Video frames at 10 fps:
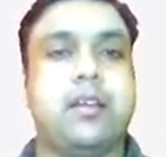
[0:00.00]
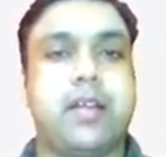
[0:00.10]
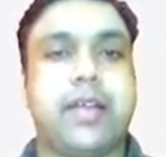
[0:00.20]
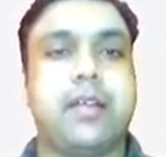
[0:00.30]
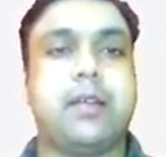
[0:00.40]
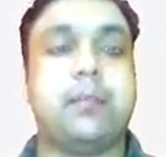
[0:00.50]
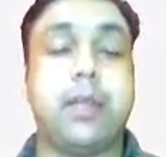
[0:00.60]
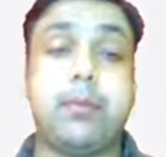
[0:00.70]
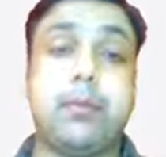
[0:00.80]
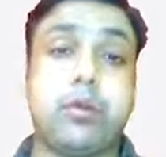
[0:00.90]
right? It
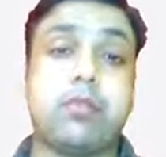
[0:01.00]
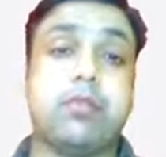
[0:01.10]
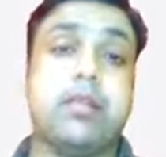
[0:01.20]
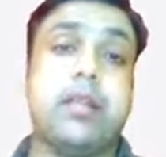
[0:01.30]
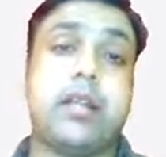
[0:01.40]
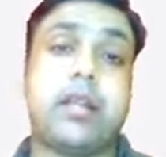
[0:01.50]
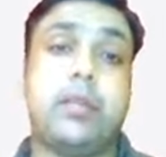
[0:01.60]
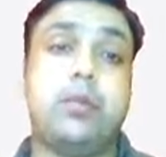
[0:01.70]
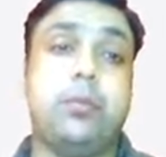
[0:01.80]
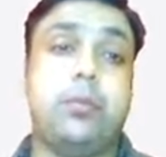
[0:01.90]
may be possible that
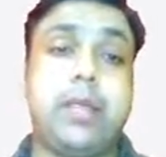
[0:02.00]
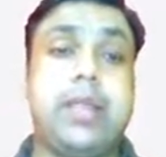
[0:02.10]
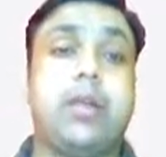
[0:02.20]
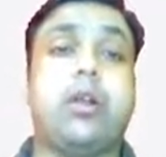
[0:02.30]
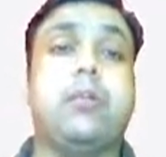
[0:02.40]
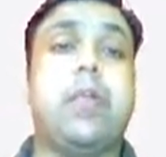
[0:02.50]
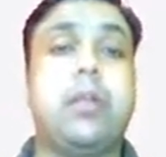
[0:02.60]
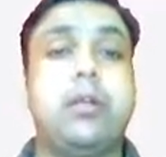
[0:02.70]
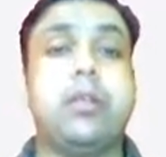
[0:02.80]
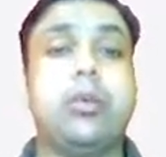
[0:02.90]
you may not be
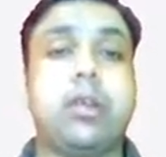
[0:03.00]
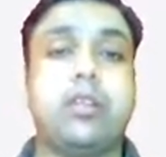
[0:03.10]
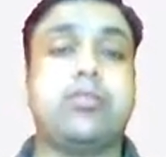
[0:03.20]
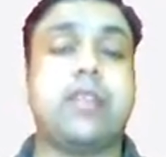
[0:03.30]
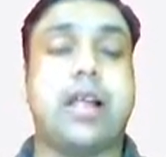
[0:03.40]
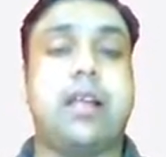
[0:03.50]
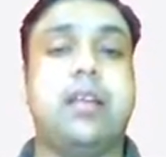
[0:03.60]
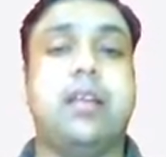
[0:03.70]
able to understand